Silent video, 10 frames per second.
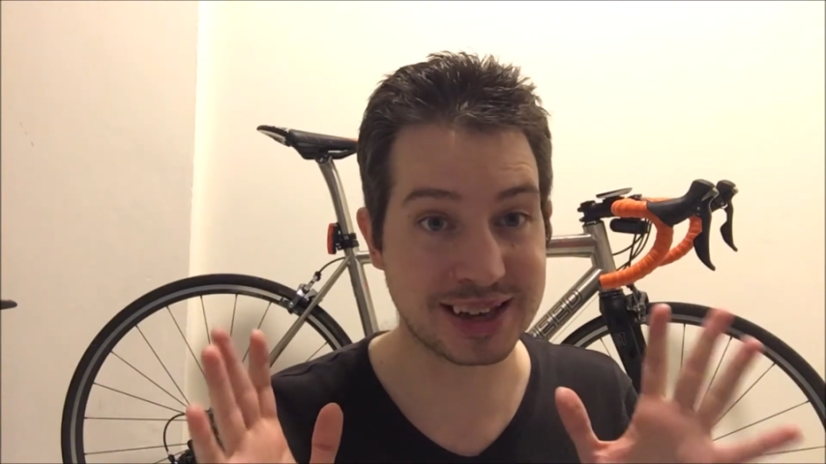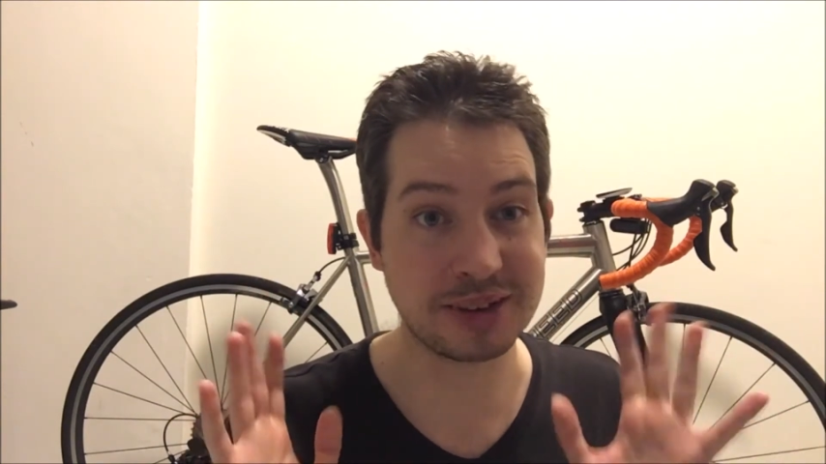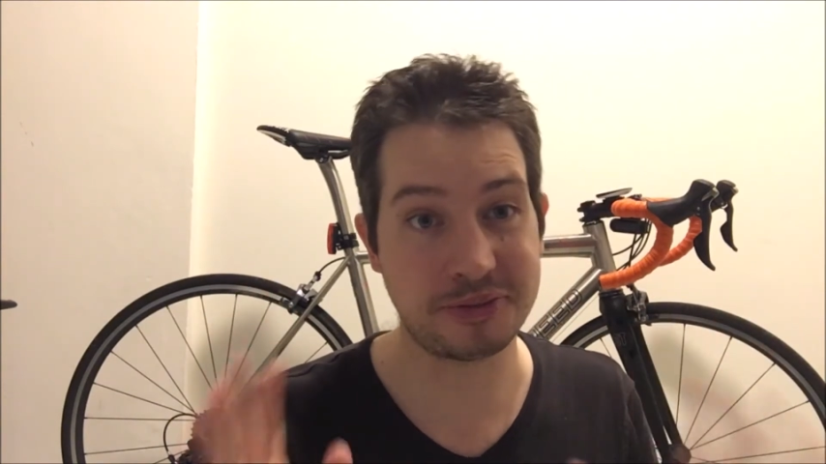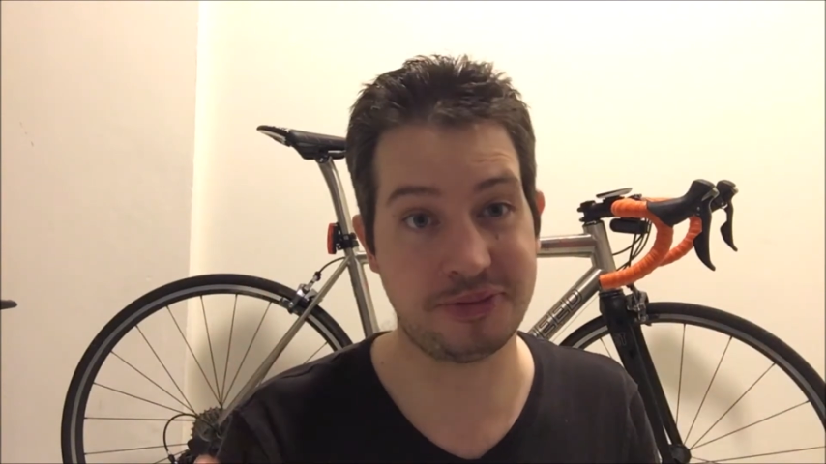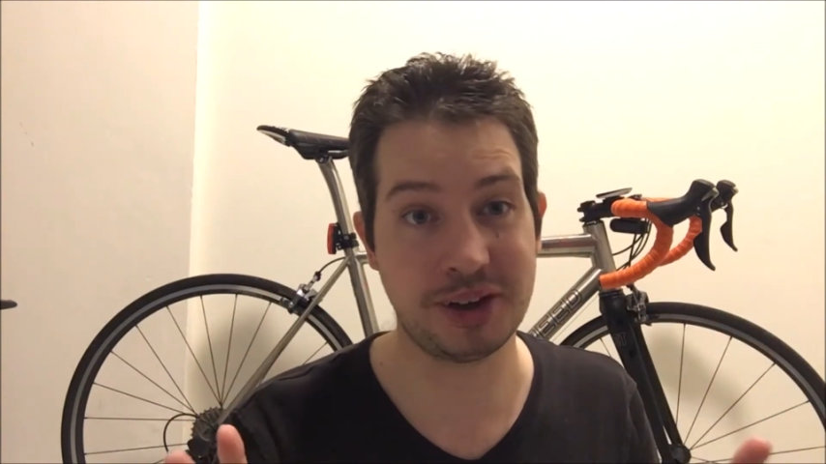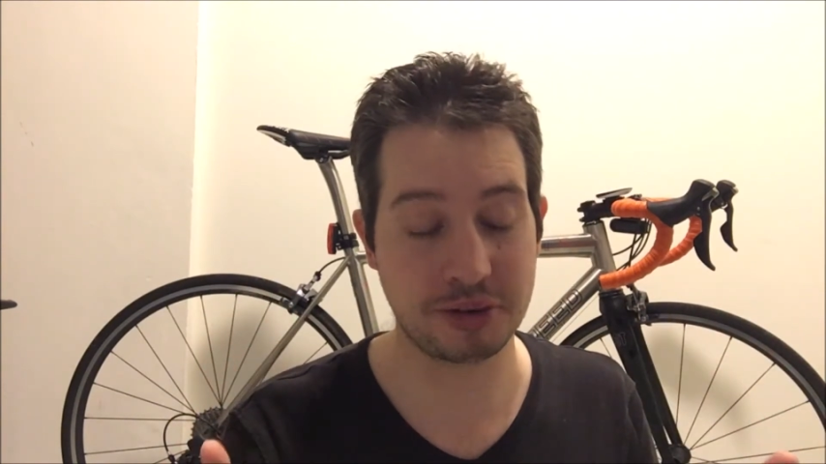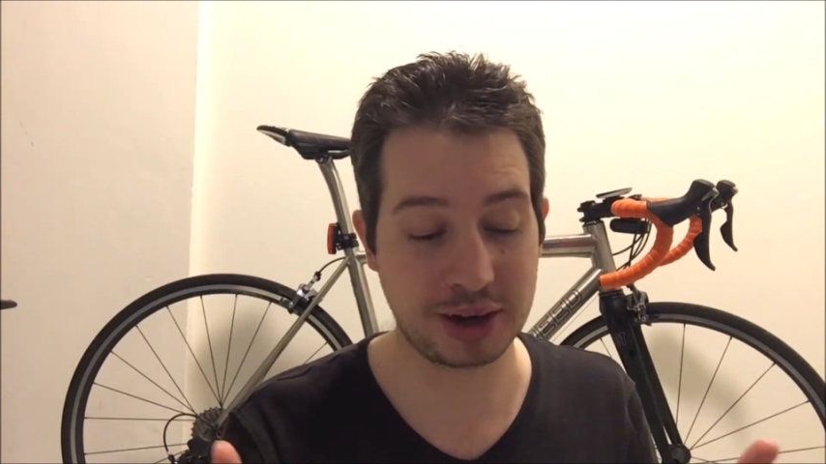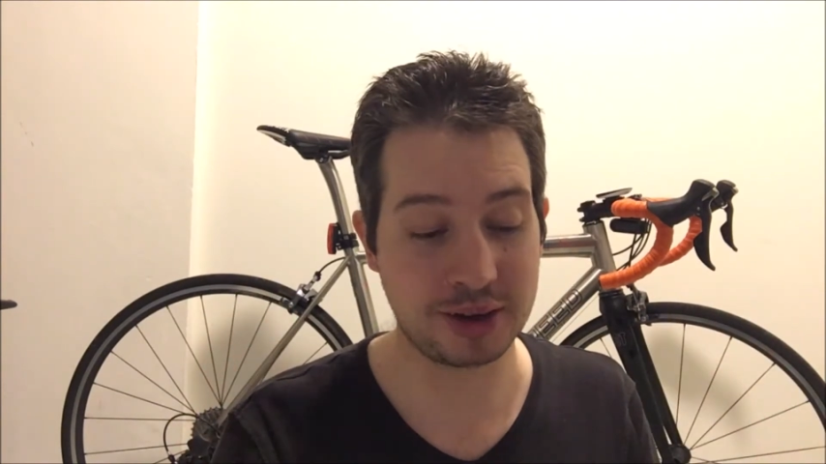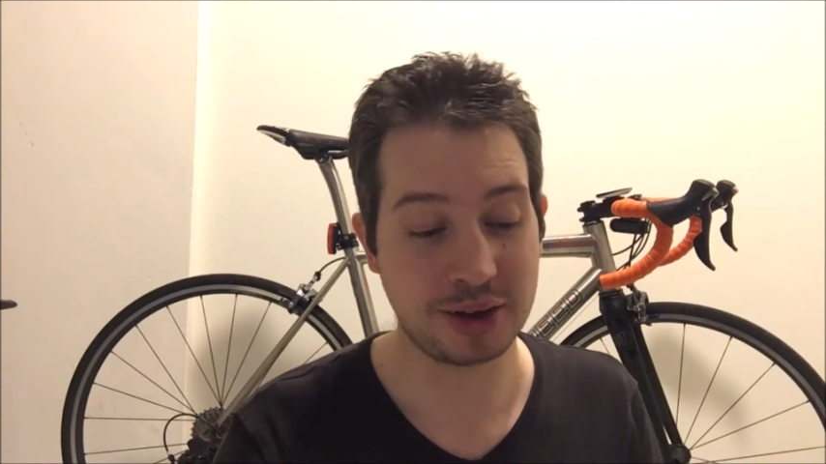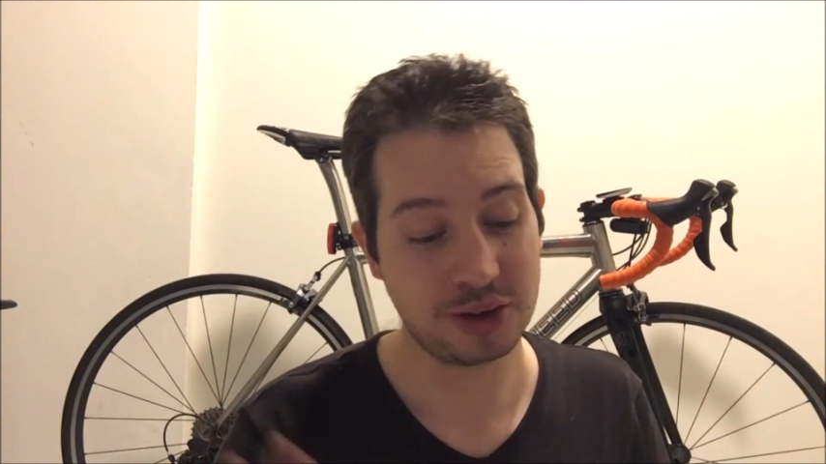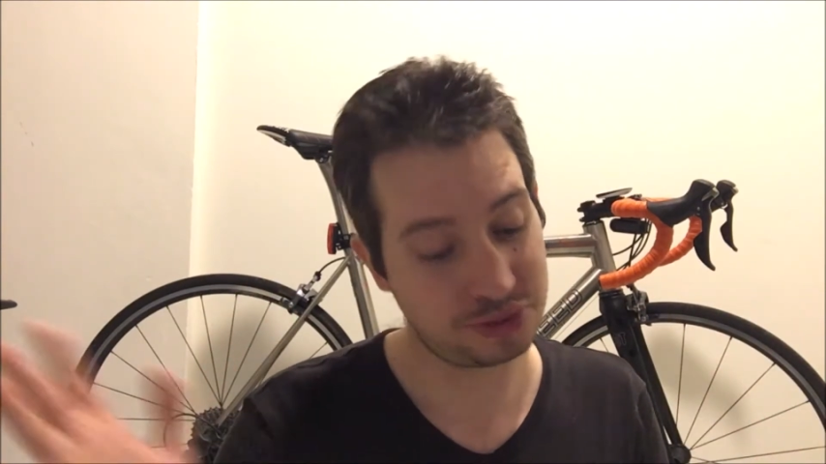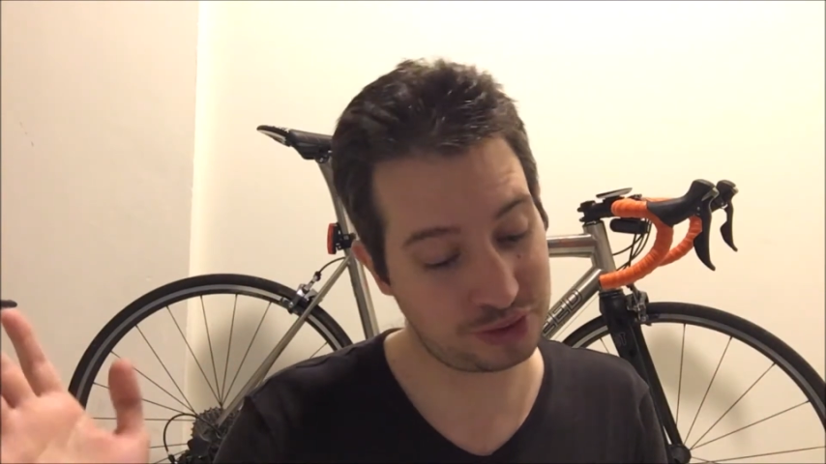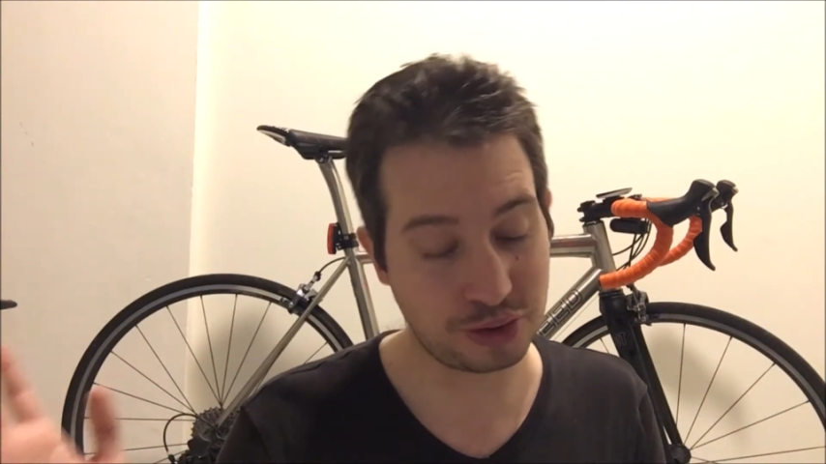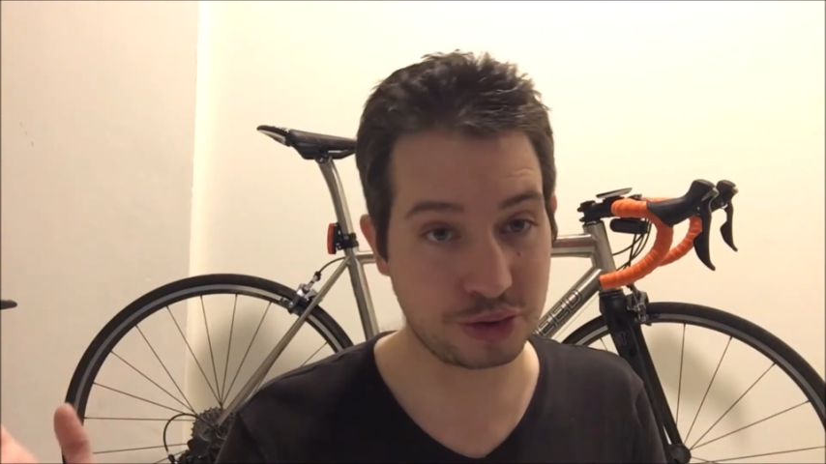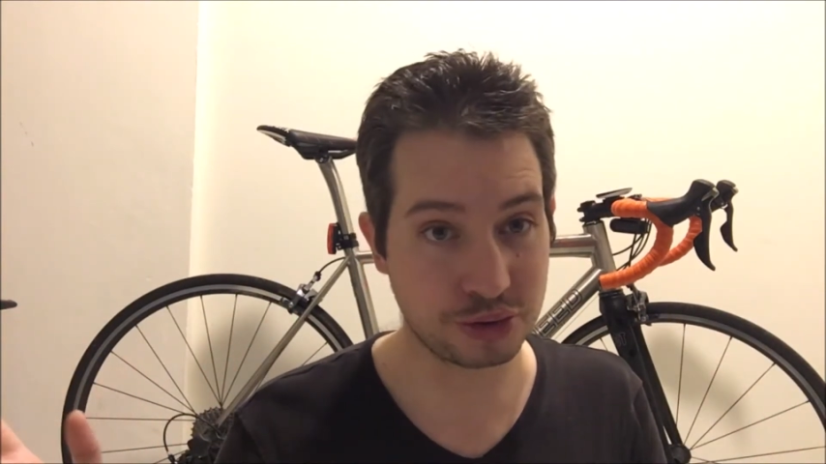inferior to
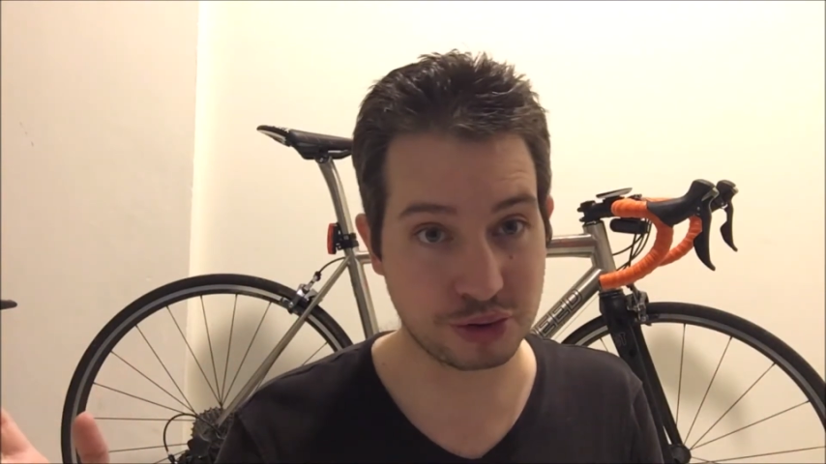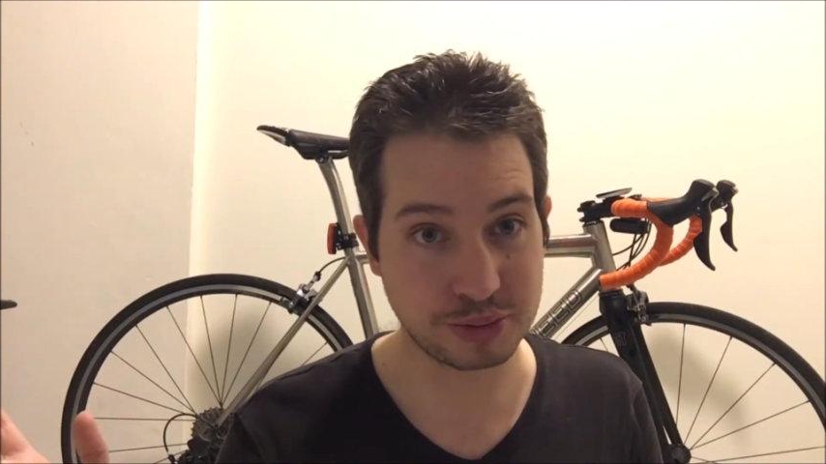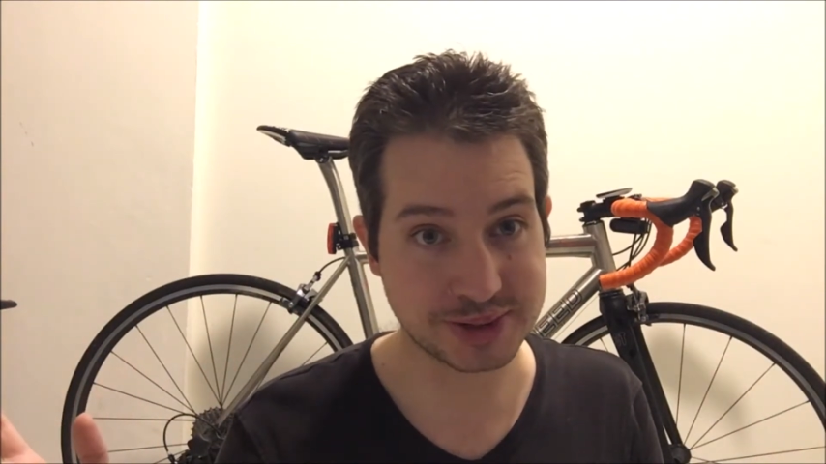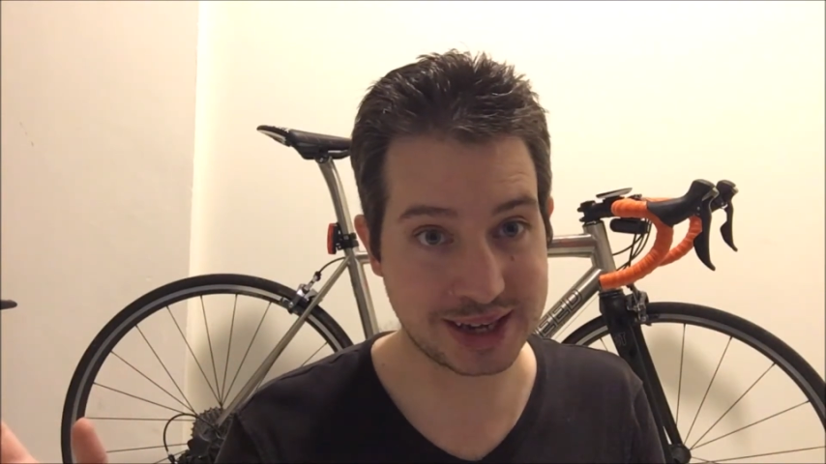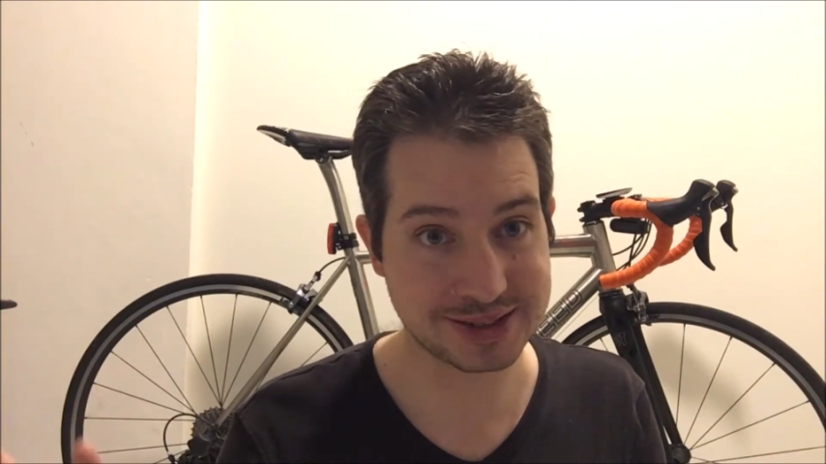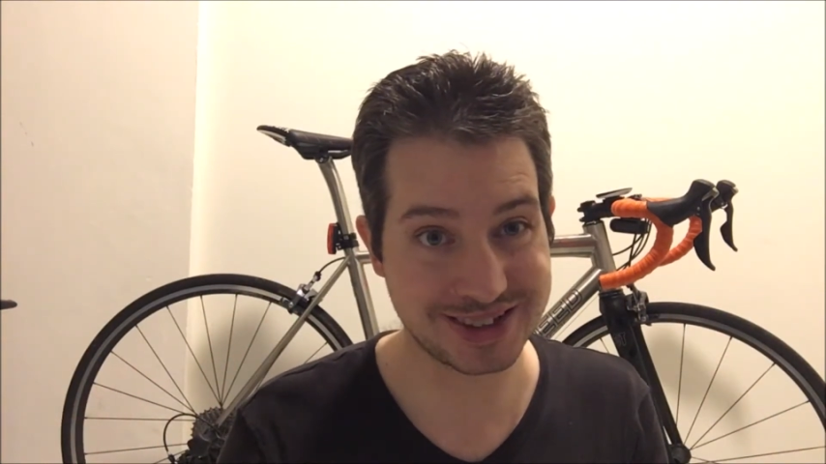the other group sets.